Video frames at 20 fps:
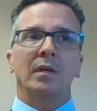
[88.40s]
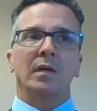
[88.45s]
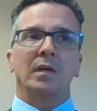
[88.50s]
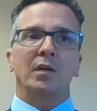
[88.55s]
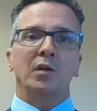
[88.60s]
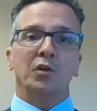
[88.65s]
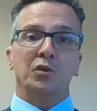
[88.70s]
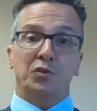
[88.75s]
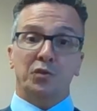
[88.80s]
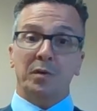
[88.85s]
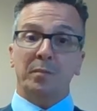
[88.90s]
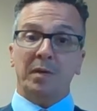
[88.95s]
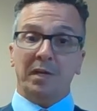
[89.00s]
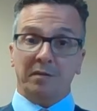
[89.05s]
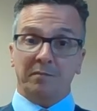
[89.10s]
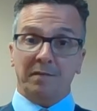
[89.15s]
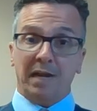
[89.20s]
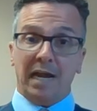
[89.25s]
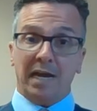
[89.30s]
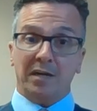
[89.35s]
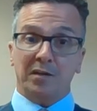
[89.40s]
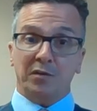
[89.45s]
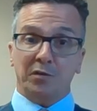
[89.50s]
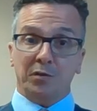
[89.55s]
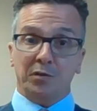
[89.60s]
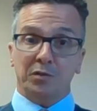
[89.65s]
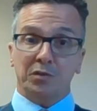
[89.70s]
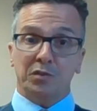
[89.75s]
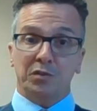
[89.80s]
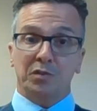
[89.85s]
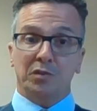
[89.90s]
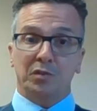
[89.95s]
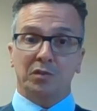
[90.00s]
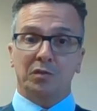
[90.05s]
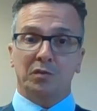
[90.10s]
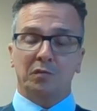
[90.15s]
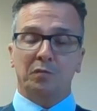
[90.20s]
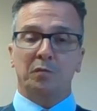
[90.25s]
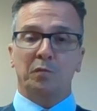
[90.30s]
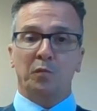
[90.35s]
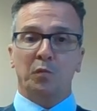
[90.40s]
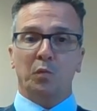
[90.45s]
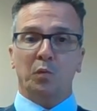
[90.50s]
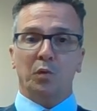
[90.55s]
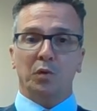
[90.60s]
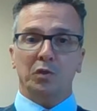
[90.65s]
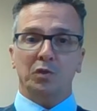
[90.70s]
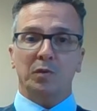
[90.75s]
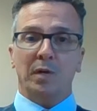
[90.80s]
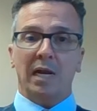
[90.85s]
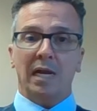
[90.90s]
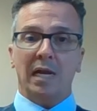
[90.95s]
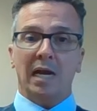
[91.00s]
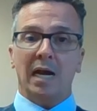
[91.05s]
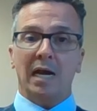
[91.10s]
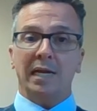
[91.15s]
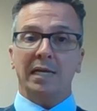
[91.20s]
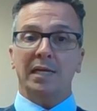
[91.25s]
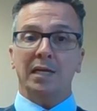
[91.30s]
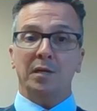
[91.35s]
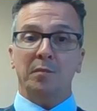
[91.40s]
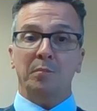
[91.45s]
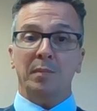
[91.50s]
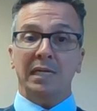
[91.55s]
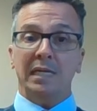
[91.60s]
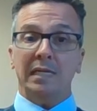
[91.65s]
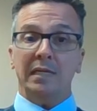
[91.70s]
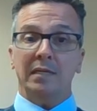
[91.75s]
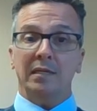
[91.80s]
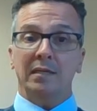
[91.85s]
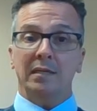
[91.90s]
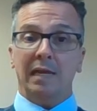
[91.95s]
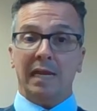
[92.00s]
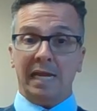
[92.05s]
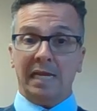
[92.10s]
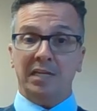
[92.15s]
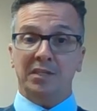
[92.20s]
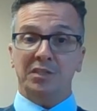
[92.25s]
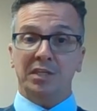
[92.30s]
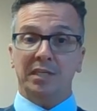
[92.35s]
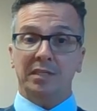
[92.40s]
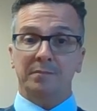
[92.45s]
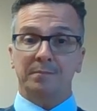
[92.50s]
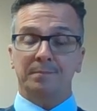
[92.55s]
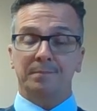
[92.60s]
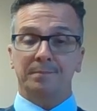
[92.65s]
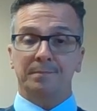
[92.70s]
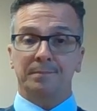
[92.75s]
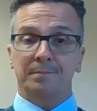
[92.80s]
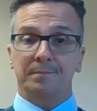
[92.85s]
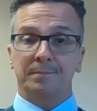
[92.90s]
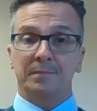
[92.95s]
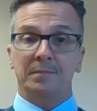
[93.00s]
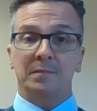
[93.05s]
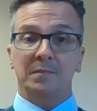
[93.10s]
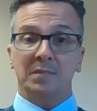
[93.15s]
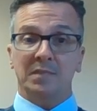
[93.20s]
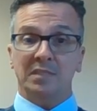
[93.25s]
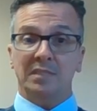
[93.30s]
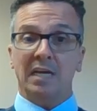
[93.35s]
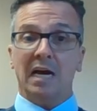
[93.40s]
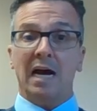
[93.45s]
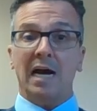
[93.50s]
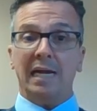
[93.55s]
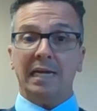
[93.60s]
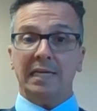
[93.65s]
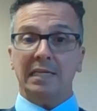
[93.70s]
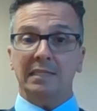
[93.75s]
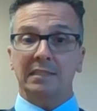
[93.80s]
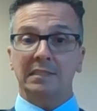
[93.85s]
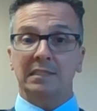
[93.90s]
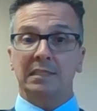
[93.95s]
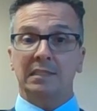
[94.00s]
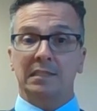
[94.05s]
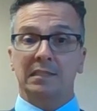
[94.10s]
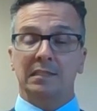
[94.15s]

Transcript: Contributing factors for dry eye can be aging, diet,